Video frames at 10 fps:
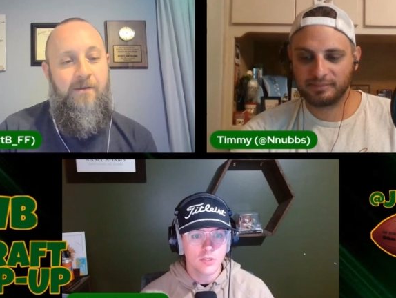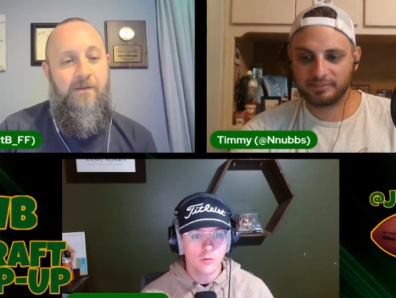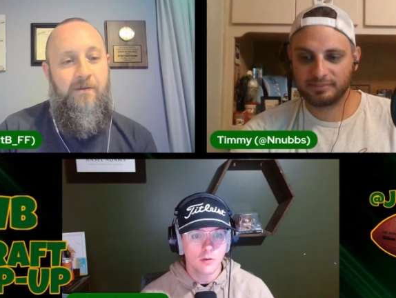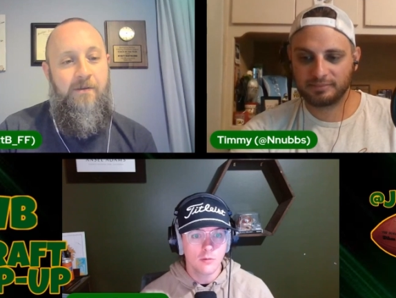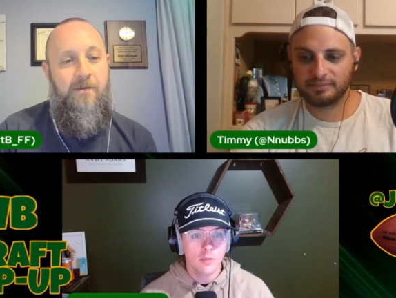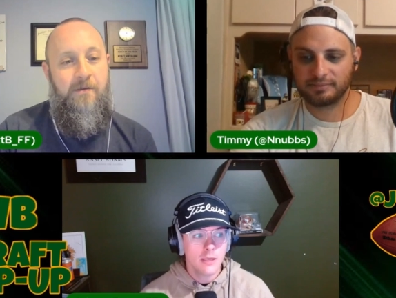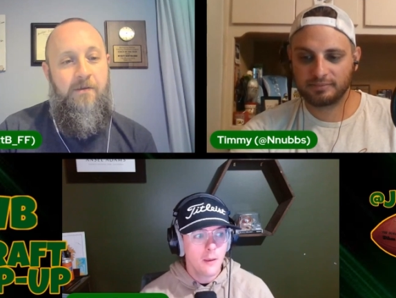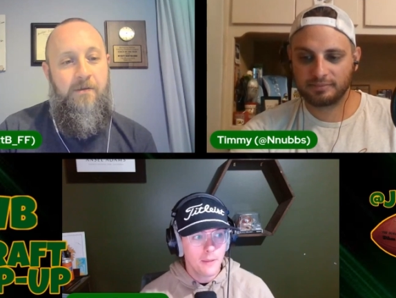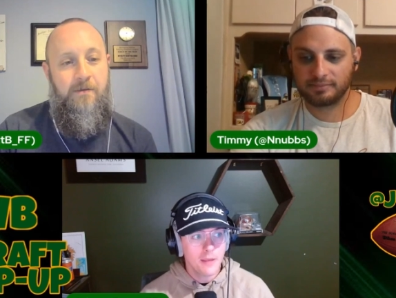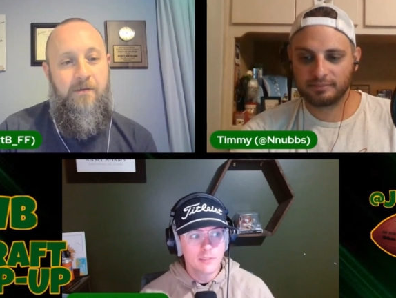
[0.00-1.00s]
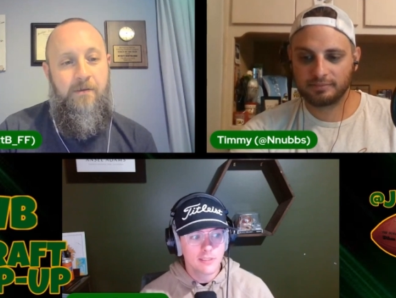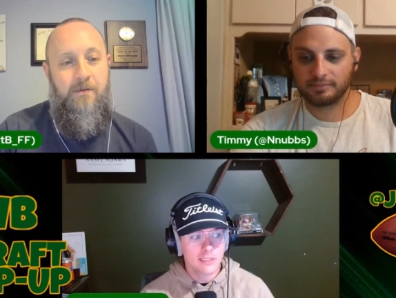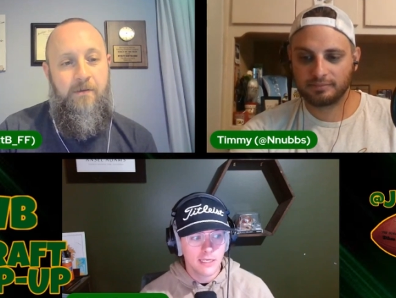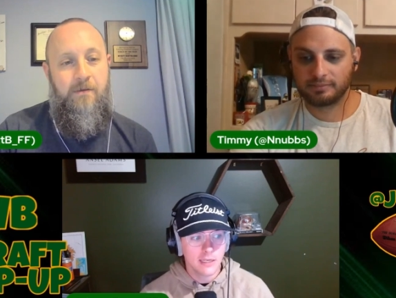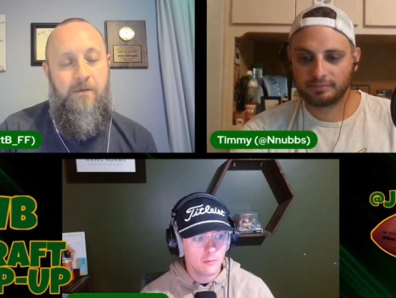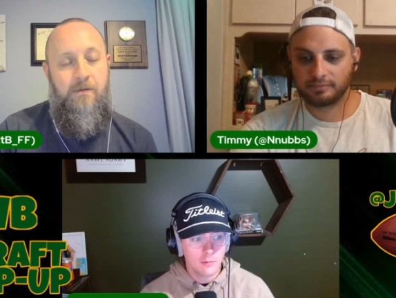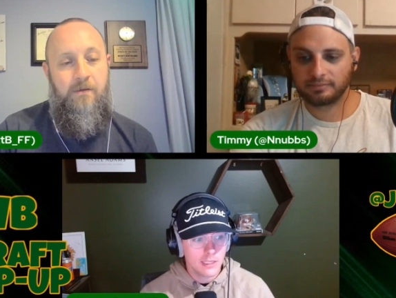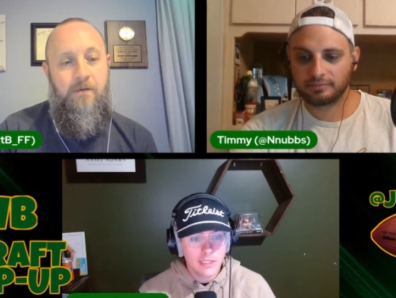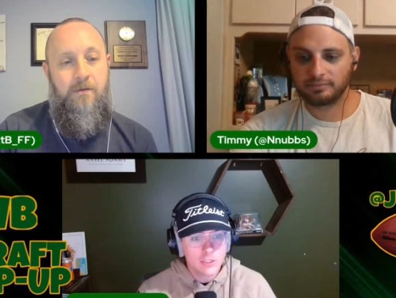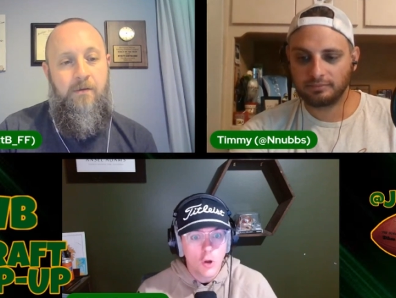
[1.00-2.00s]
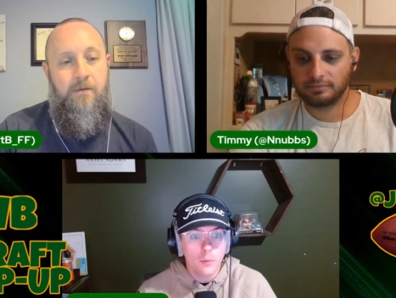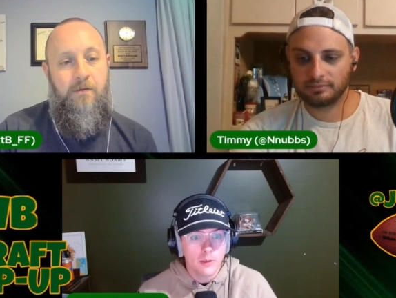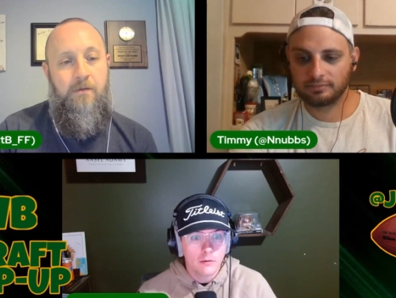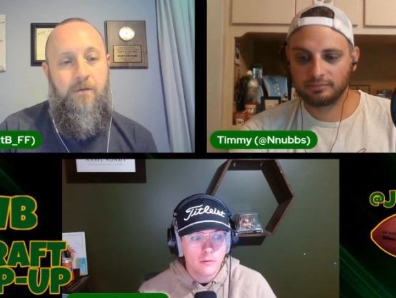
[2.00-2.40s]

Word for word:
Speaker 1: to him, Pittman's he gets open.